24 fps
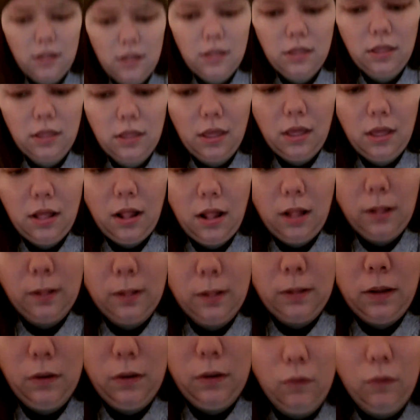say
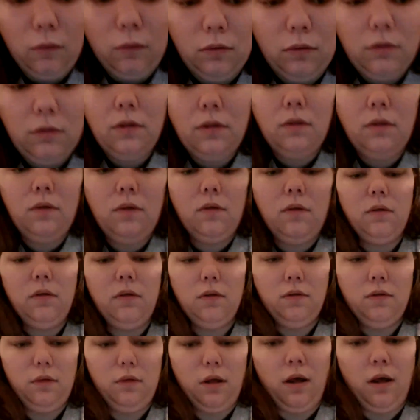hello.
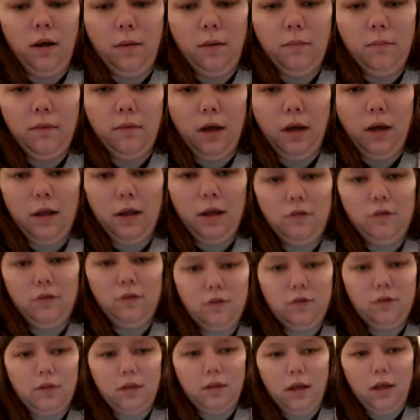
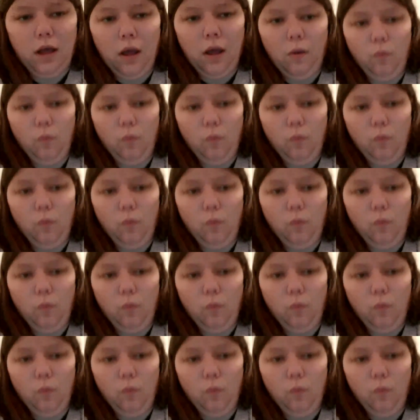I